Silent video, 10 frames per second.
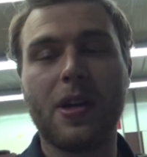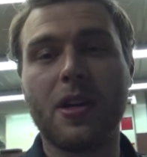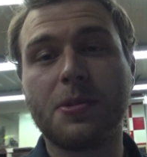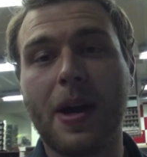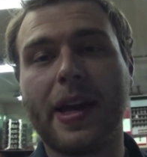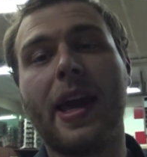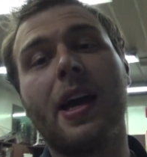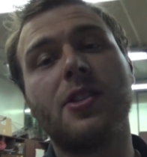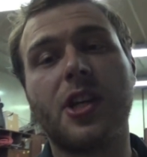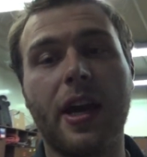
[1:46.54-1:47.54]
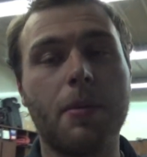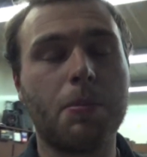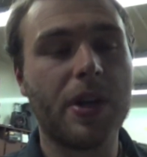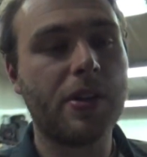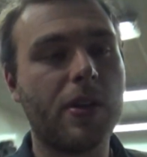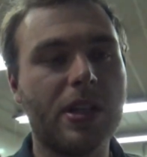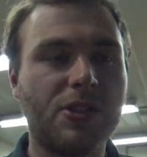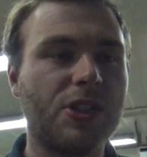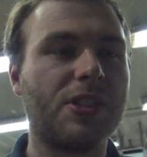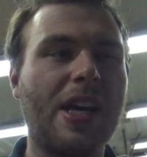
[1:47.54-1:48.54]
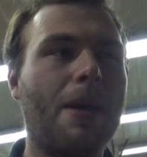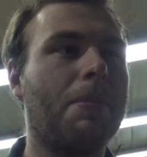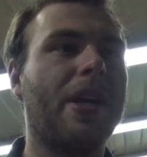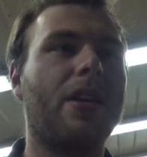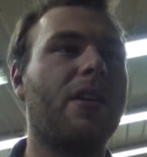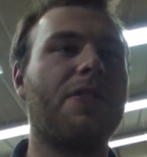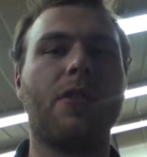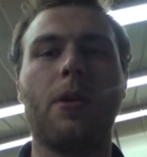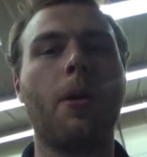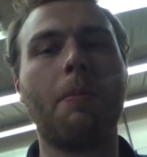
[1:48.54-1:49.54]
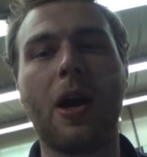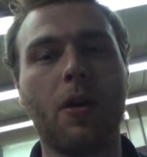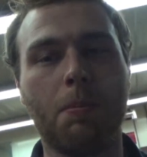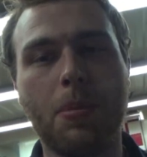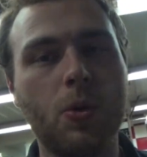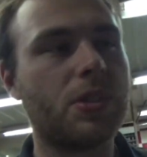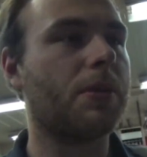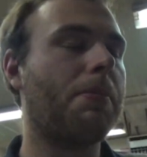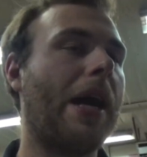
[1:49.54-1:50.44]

because my catch can breather is just not big enough for the amount of boost and